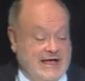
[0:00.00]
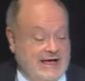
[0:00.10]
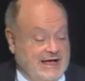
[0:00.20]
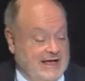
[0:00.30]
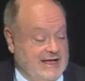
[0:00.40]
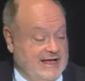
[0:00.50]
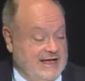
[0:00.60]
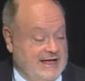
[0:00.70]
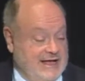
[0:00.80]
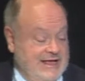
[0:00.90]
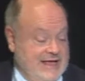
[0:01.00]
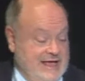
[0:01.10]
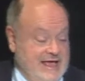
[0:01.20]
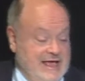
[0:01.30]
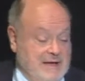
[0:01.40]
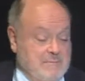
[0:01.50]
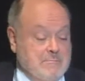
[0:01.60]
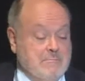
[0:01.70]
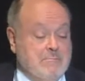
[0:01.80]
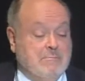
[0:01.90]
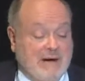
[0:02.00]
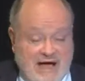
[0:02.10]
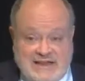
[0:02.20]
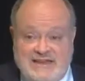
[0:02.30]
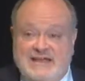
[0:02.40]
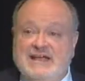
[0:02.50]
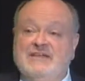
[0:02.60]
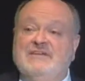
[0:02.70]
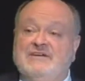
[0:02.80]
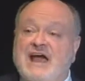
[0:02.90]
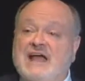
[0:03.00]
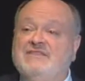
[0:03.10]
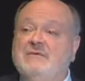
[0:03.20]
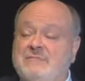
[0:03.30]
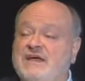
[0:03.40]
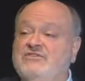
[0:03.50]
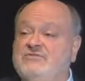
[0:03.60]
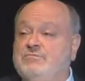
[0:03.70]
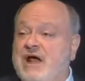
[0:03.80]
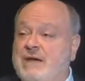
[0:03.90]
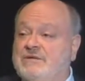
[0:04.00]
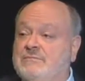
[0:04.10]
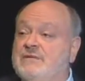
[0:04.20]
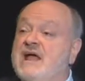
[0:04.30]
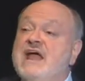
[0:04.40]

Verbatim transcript: Uh, but they're not the biggest problem.